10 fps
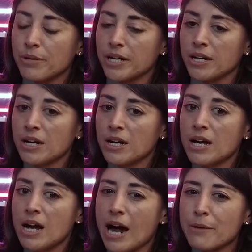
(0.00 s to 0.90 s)
But
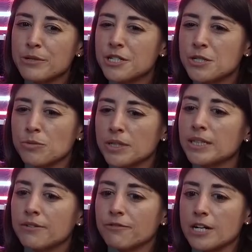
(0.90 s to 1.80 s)
I was just really
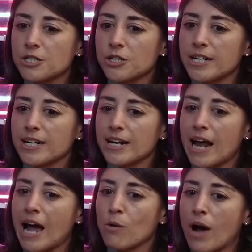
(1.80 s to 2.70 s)
frustrated at
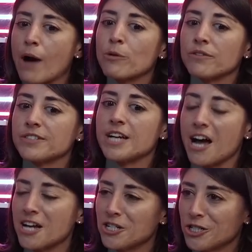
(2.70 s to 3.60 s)
how out of
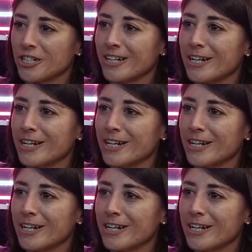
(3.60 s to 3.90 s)
touch